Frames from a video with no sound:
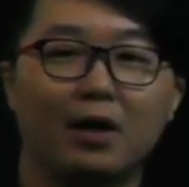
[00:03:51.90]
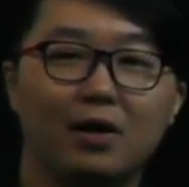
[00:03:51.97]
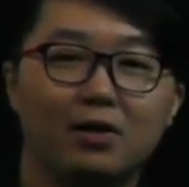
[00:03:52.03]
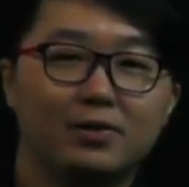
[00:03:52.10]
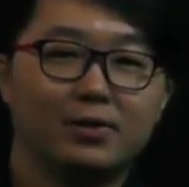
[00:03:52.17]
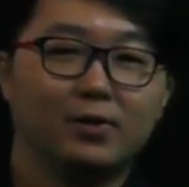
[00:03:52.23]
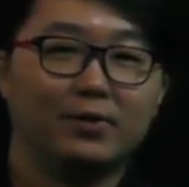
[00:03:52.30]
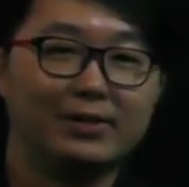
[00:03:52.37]

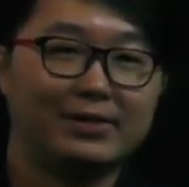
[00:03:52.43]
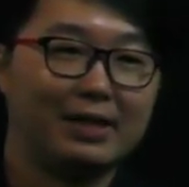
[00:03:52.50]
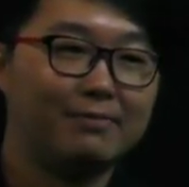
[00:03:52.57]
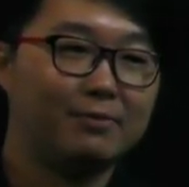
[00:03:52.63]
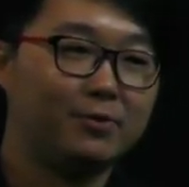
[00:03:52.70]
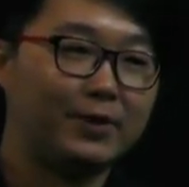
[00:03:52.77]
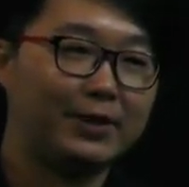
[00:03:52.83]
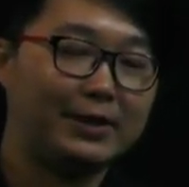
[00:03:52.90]
So in
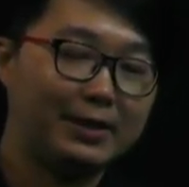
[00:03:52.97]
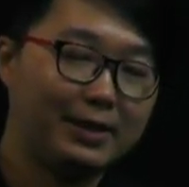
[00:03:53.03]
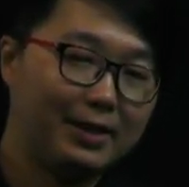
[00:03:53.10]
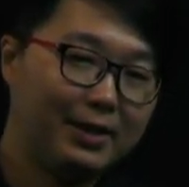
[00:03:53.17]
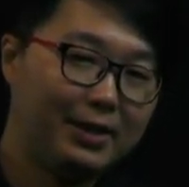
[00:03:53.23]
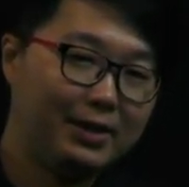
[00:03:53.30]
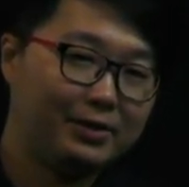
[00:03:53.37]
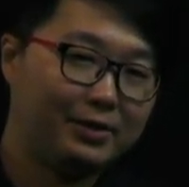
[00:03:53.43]
summary,
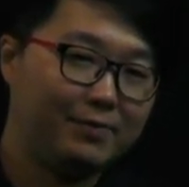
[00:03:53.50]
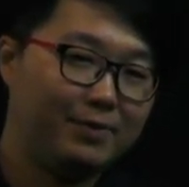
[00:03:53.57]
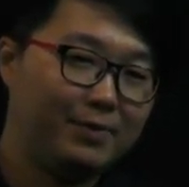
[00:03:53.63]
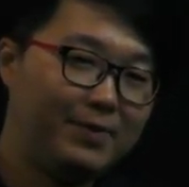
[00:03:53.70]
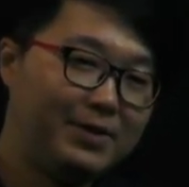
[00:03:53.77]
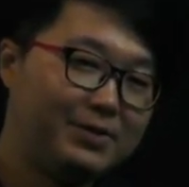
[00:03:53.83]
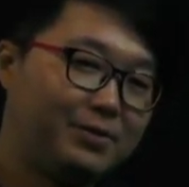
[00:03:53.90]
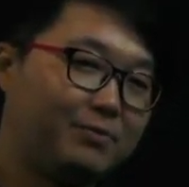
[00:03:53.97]
the
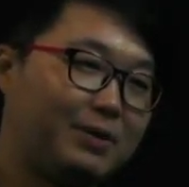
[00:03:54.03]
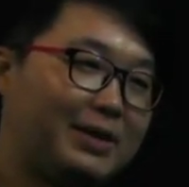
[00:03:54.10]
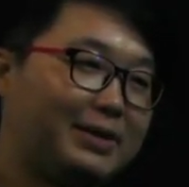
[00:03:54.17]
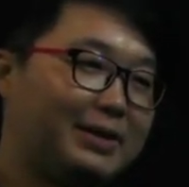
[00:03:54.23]
purpose of running